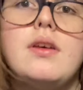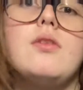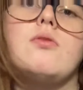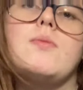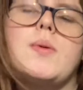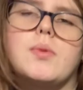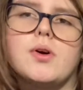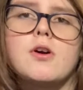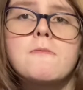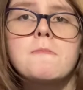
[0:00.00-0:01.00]

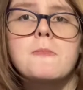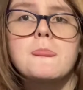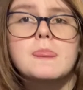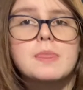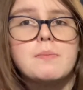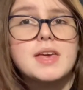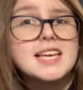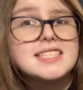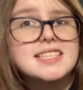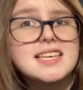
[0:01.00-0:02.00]
Remember, the
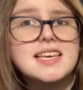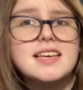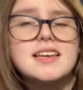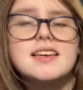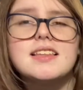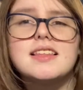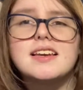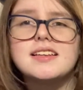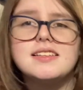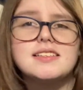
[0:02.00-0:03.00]
biggest thing
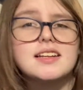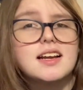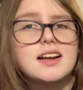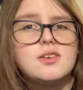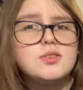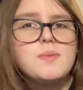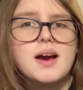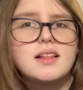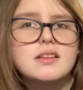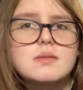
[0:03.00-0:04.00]
that is going to kind of hold you
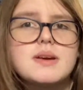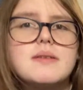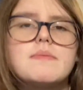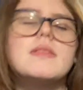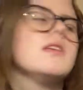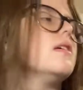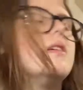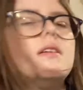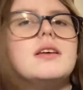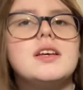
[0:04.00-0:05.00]
back a little bit
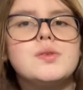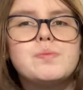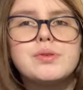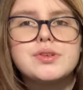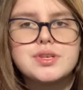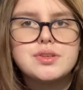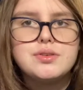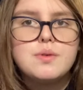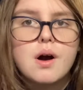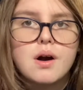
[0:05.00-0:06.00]
is pushing
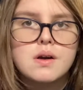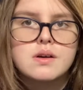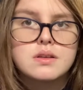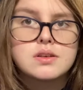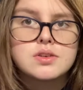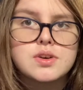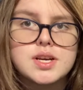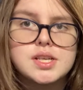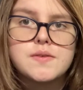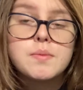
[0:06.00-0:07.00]
too hard on the
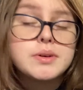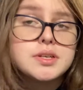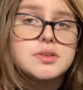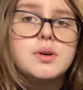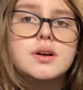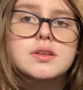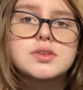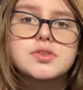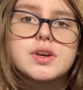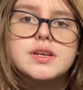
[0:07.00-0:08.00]
strings. If you're pushing too hard on the
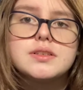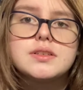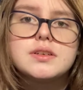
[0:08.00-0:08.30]
strings,